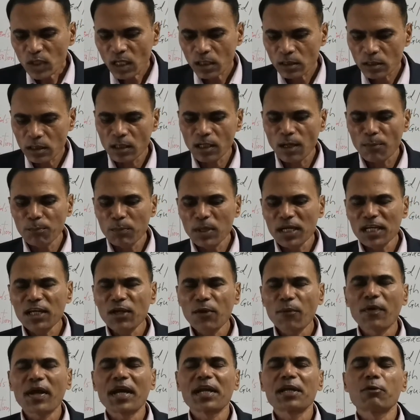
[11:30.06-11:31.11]
the company
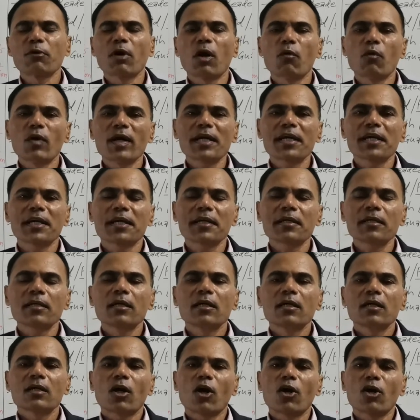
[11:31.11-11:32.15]
where you are
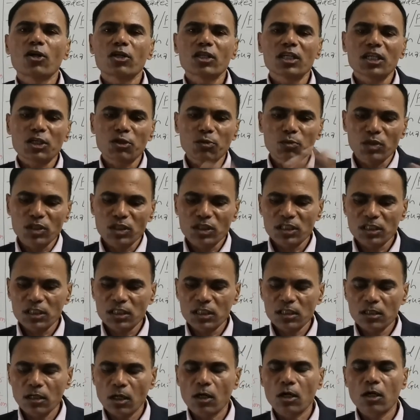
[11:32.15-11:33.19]
working, or the
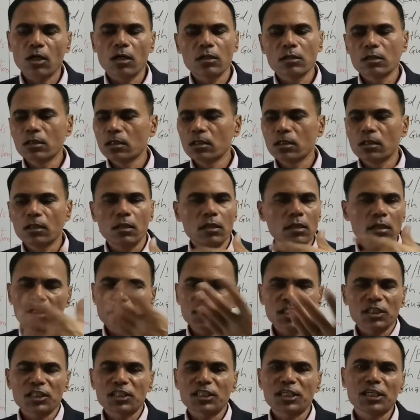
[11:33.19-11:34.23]
university or the
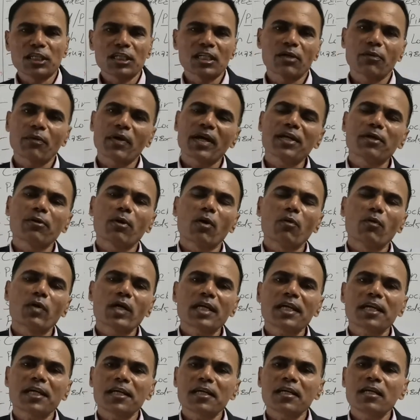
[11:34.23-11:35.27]
research center where you are
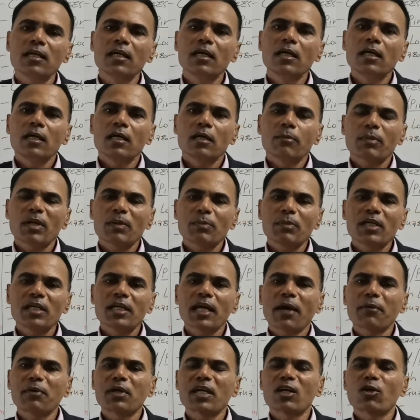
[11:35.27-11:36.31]
working, may be
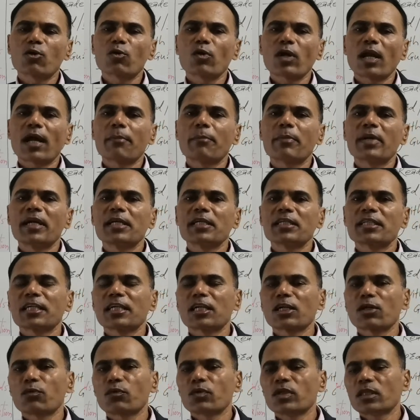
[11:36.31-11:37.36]
having a
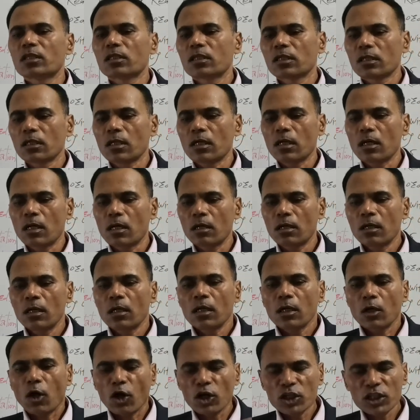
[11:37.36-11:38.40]
collaboration with
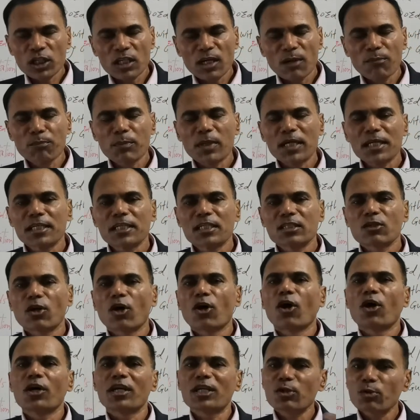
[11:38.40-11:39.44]
other companies
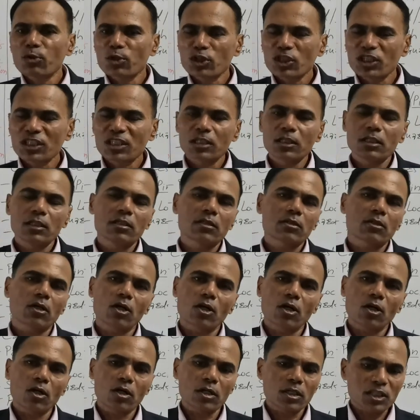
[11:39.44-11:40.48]
or universities
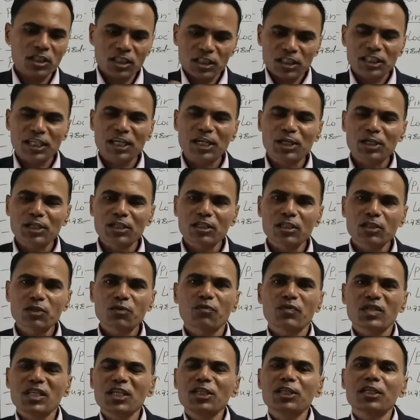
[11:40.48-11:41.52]
or research centers
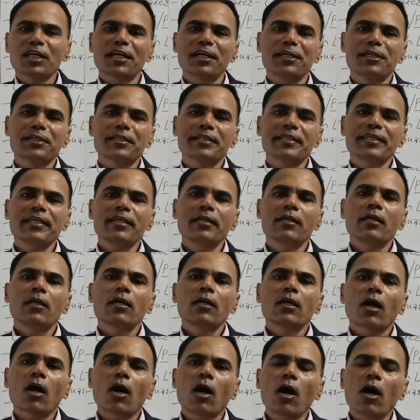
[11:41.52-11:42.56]
within the
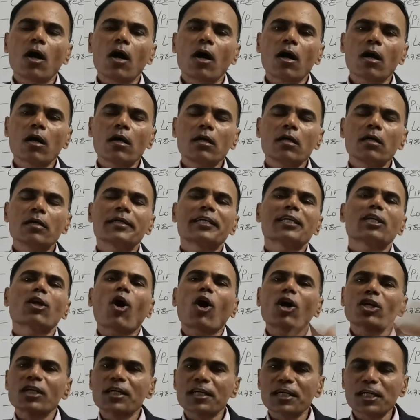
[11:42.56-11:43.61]
country or in
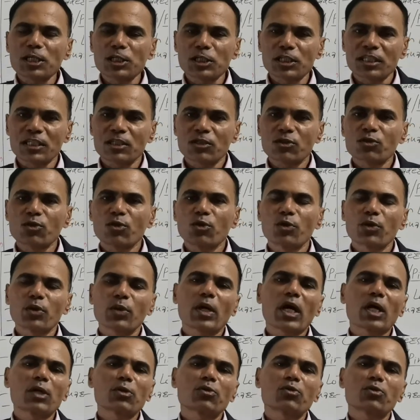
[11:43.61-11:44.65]
other countries. So you
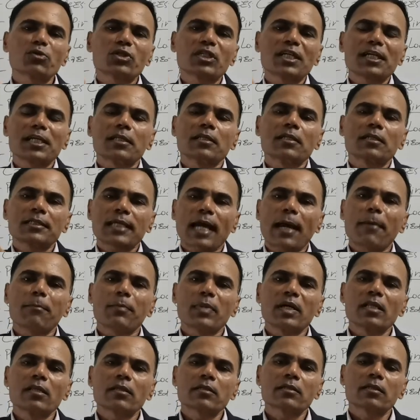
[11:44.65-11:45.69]
have to send the
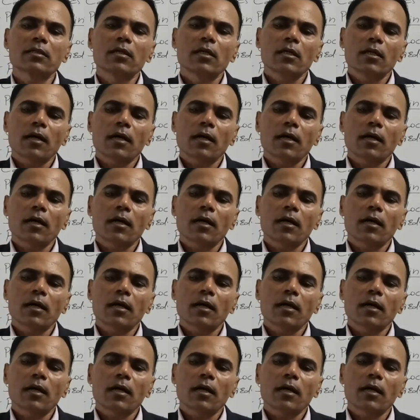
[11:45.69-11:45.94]
samples